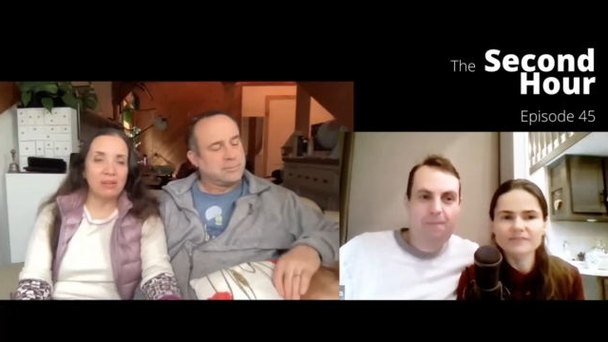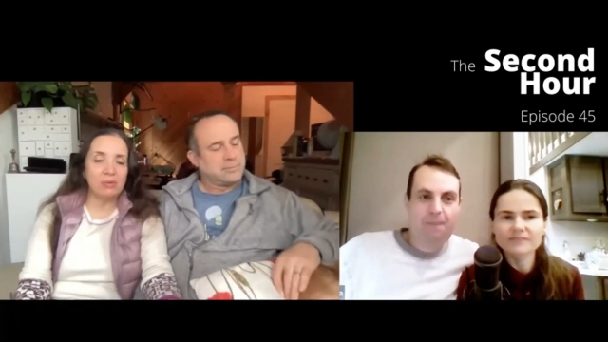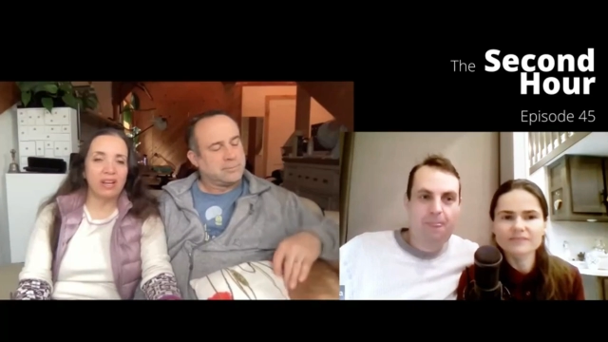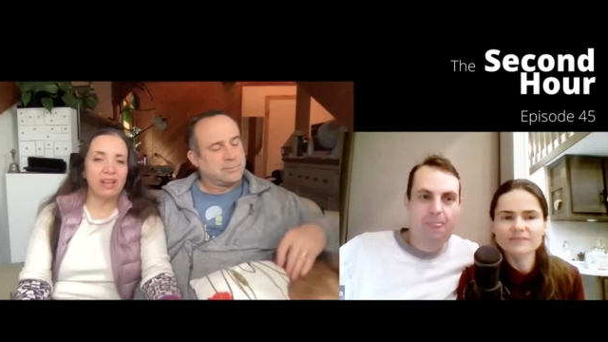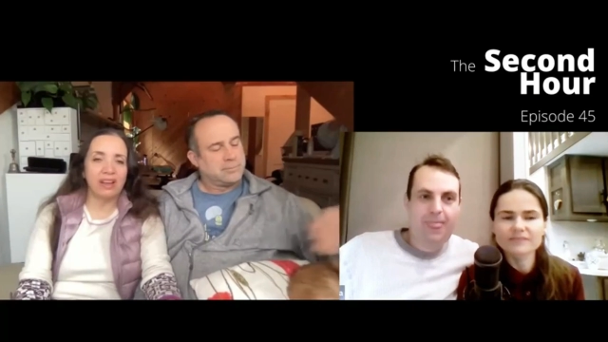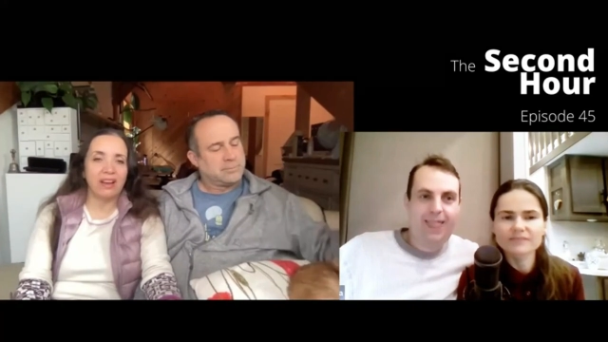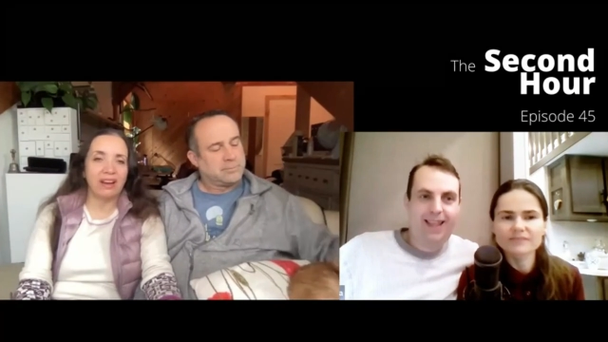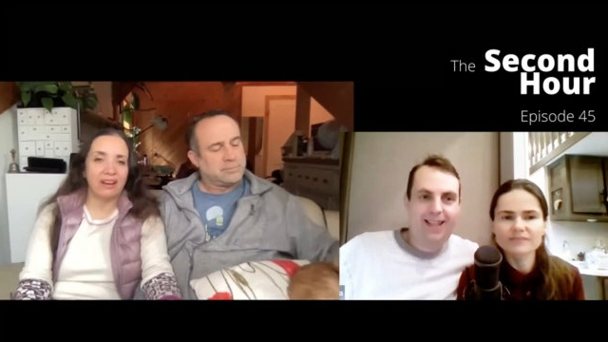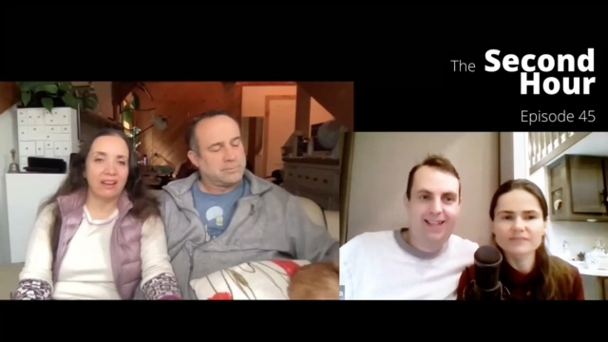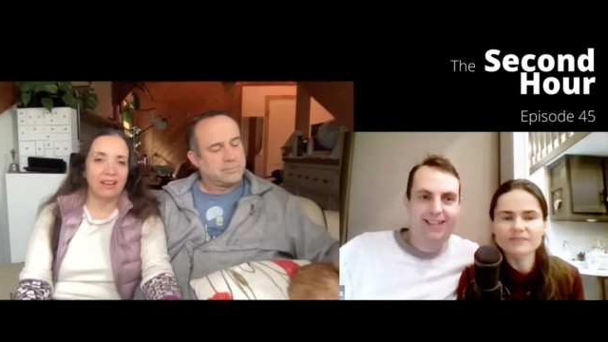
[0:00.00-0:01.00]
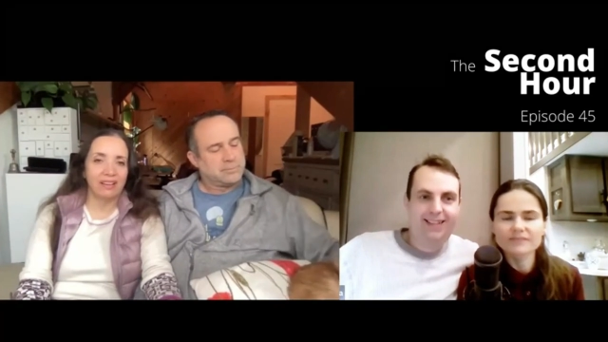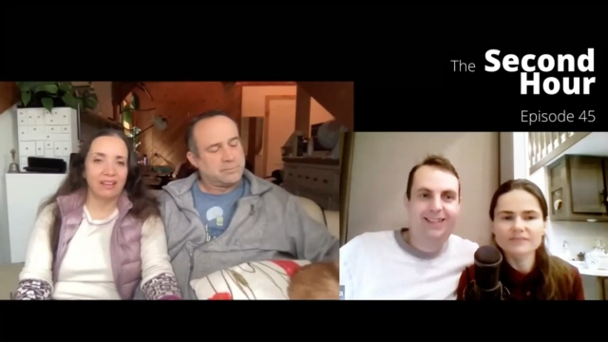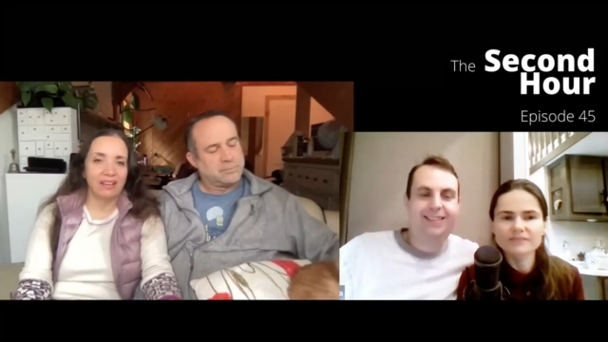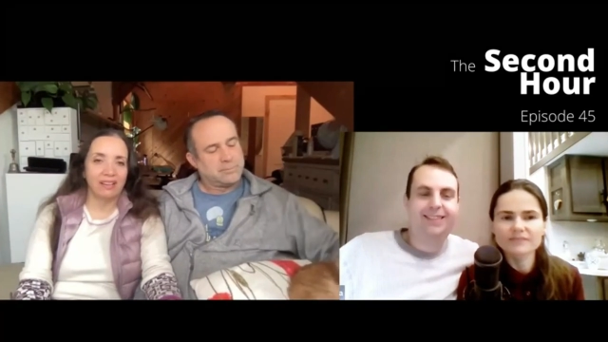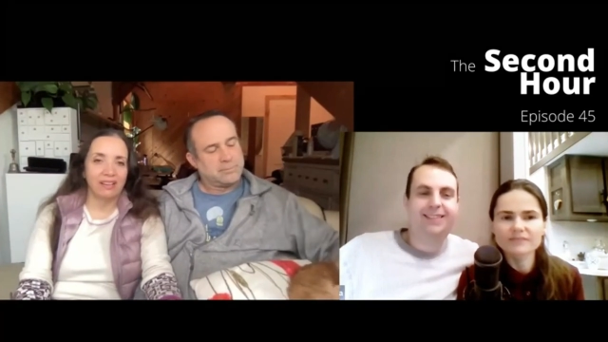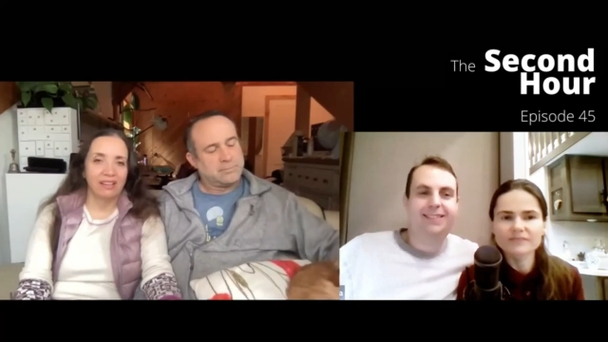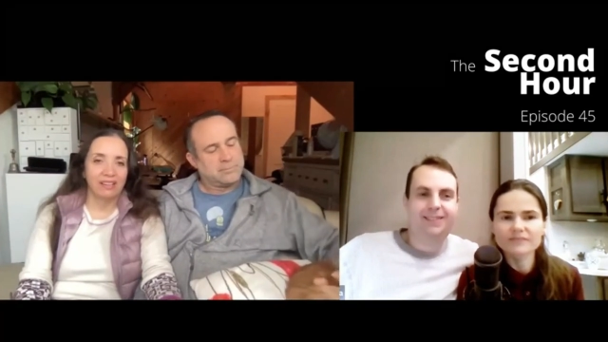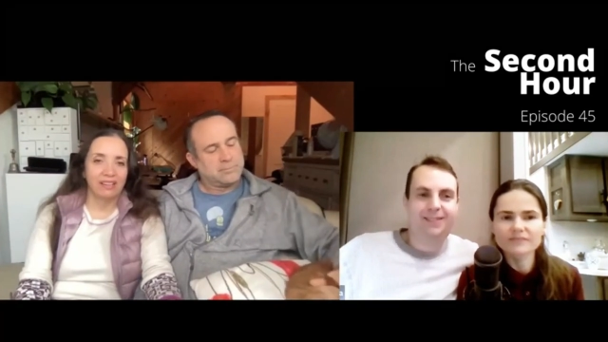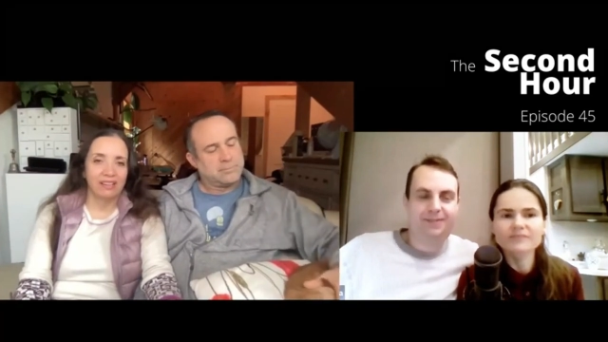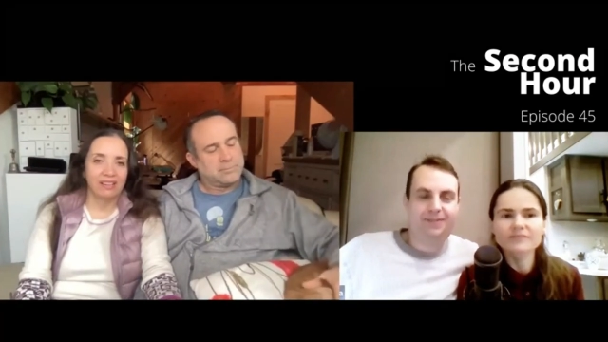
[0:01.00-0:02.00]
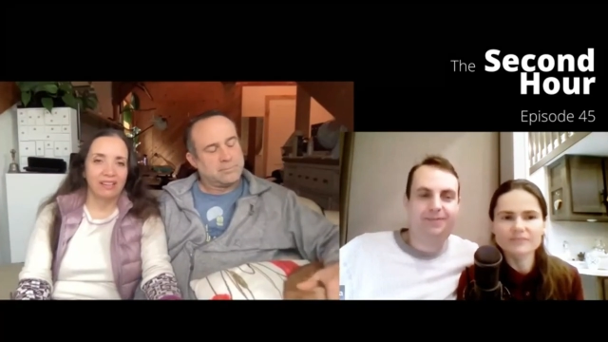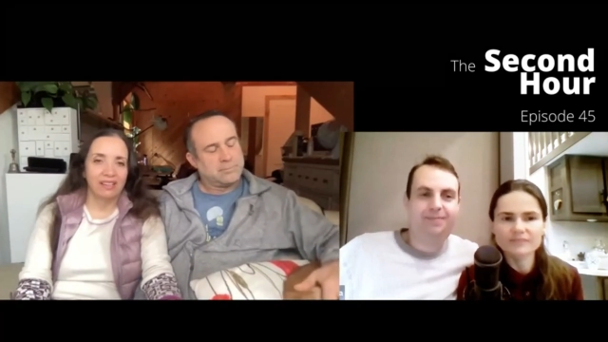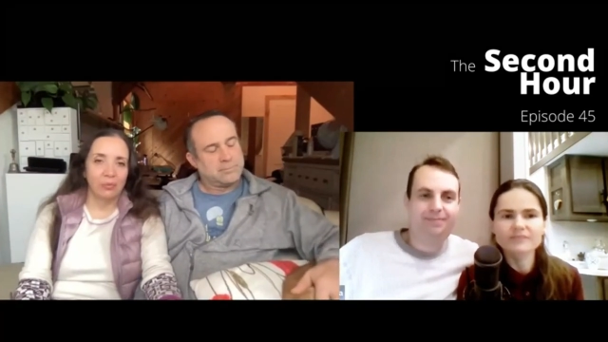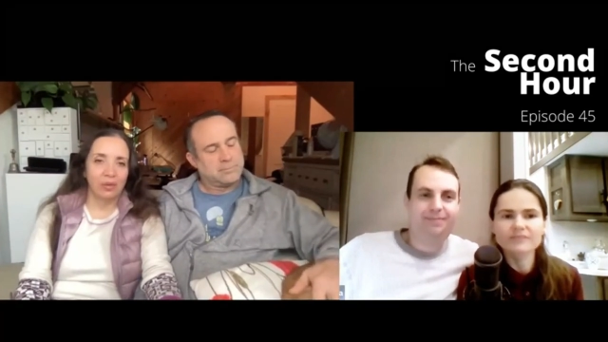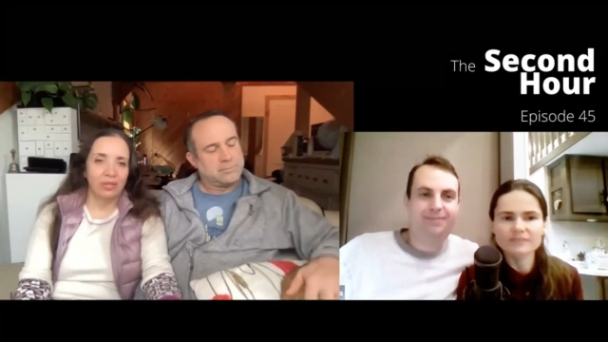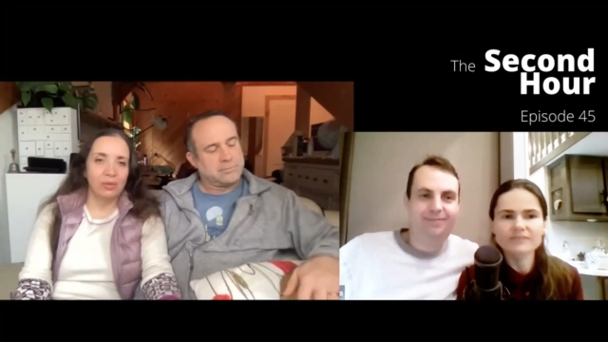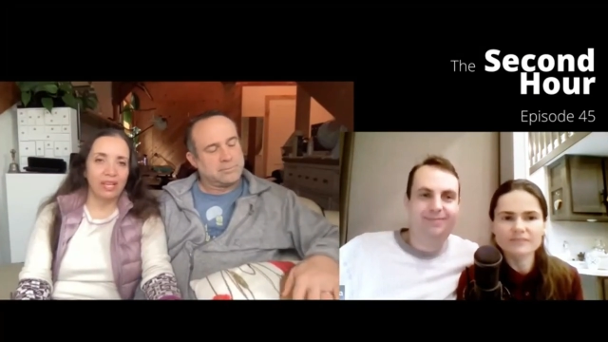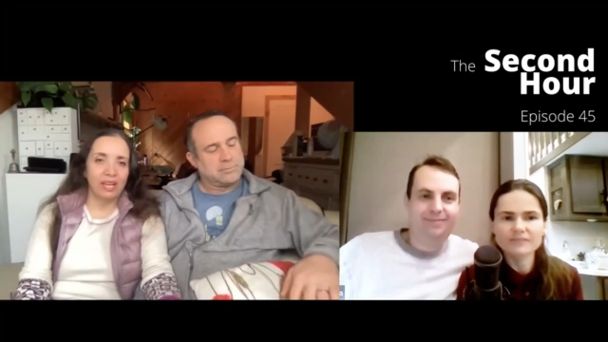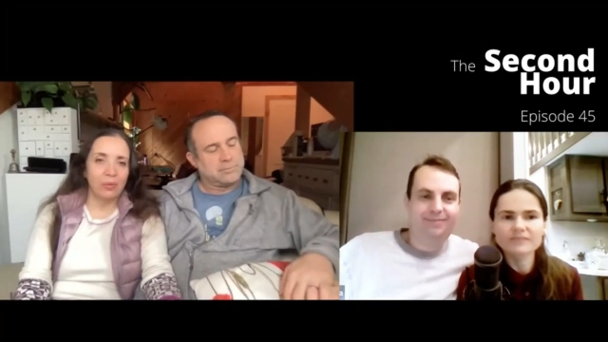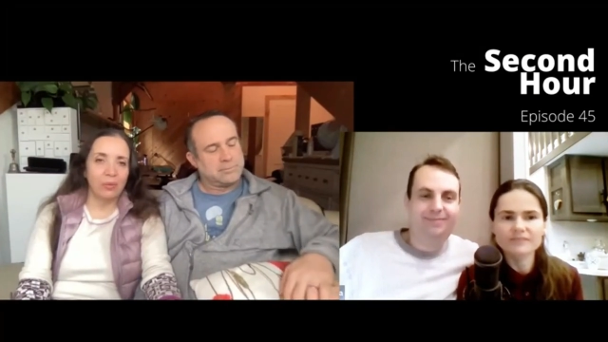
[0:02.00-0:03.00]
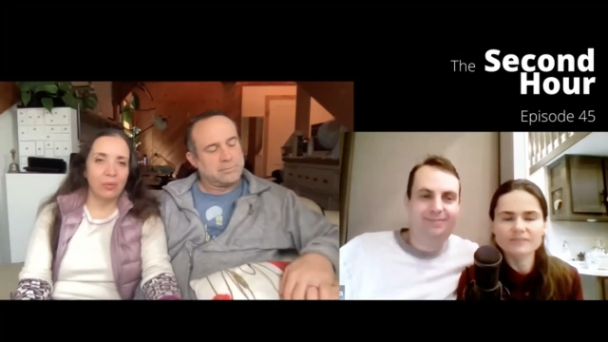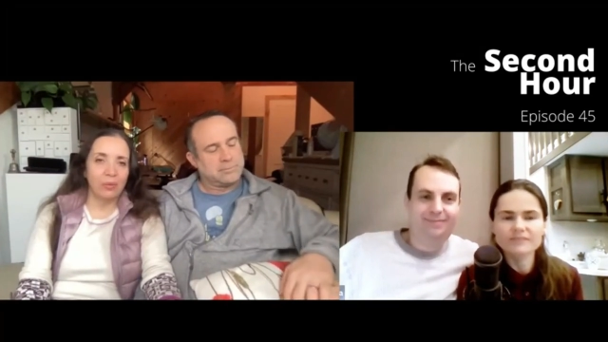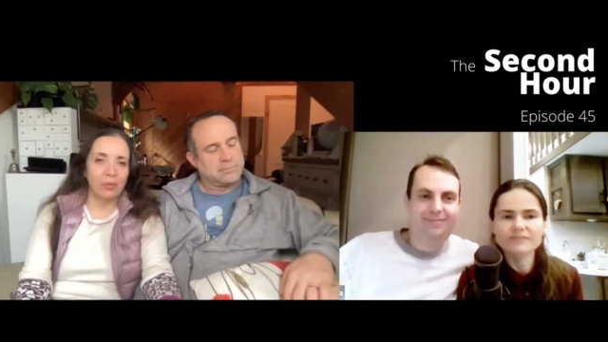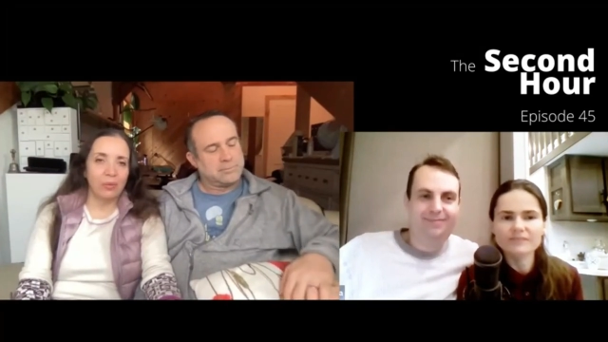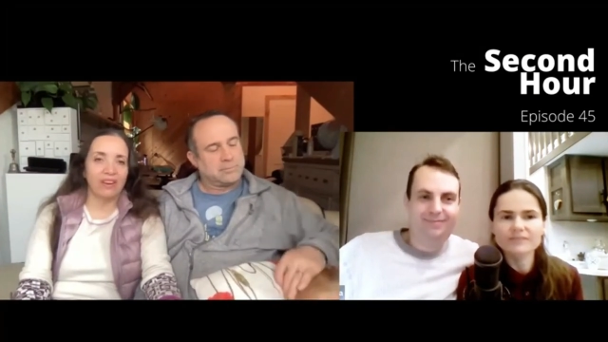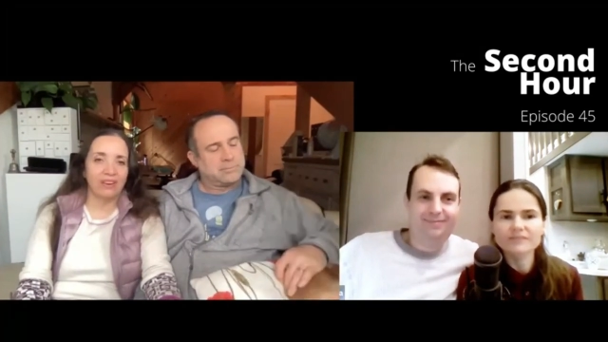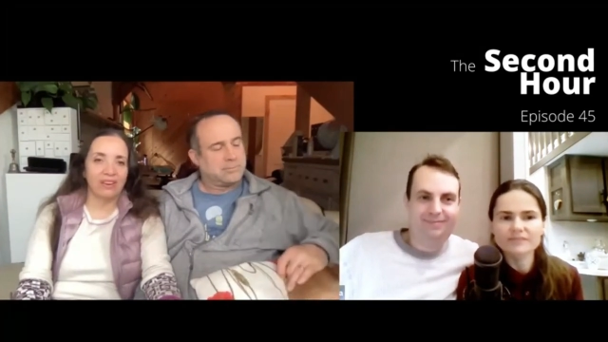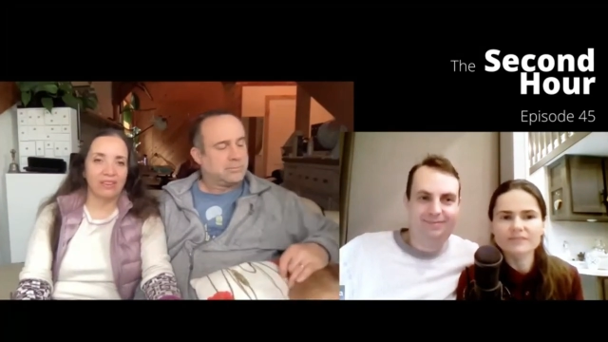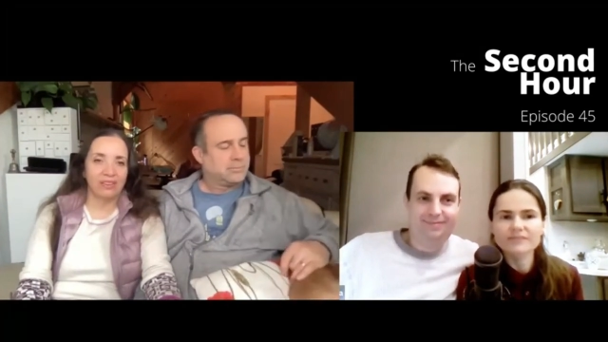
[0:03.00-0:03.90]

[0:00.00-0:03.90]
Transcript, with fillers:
Speaker 1: had white hair. And when do we get white hair?